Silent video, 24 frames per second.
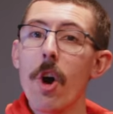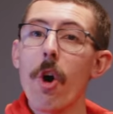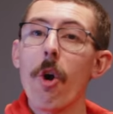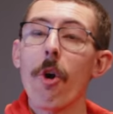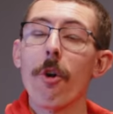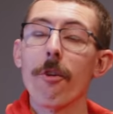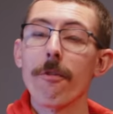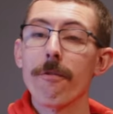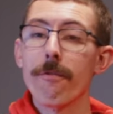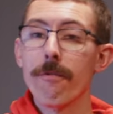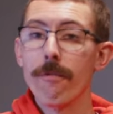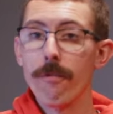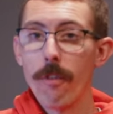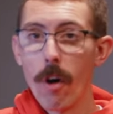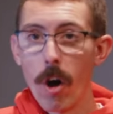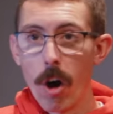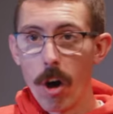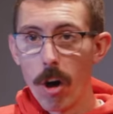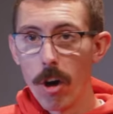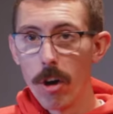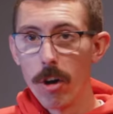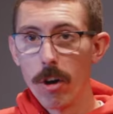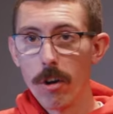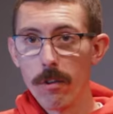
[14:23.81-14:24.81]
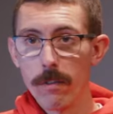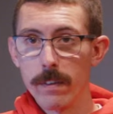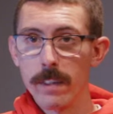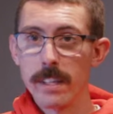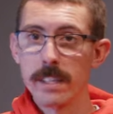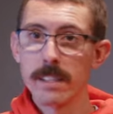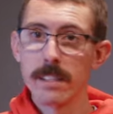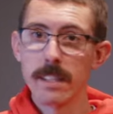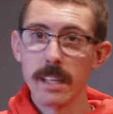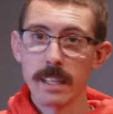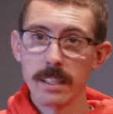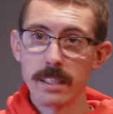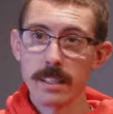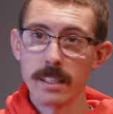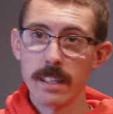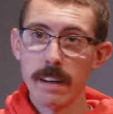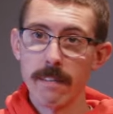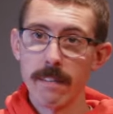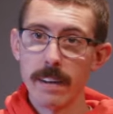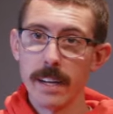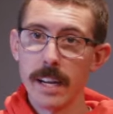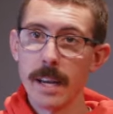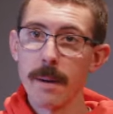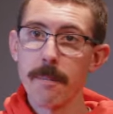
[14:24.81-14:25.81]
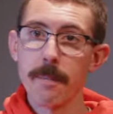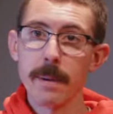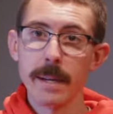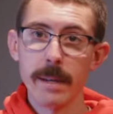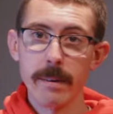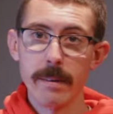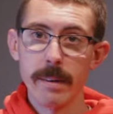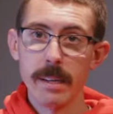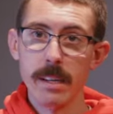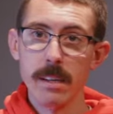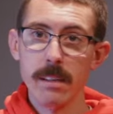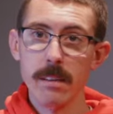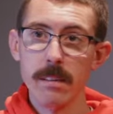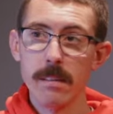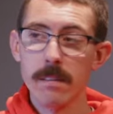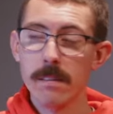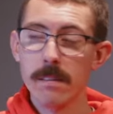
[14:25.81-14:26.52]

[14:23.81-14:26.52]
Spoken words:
or fall over this next 7-day period.